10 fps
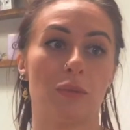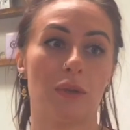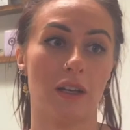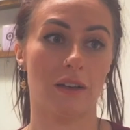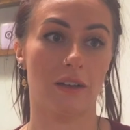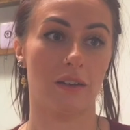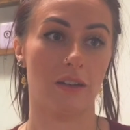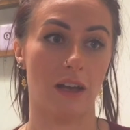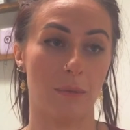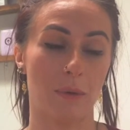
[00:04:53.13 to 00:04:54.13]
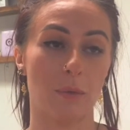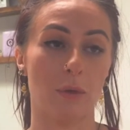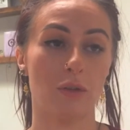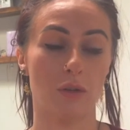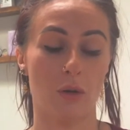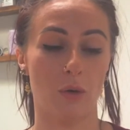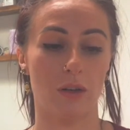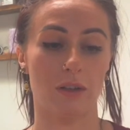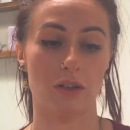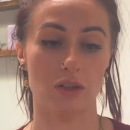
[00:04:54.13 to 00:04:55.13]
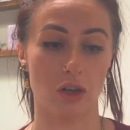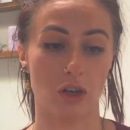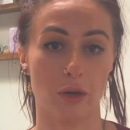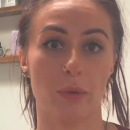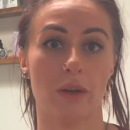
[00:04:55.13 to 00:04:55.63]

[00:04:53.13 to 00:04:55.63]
because I'm able to go into sharp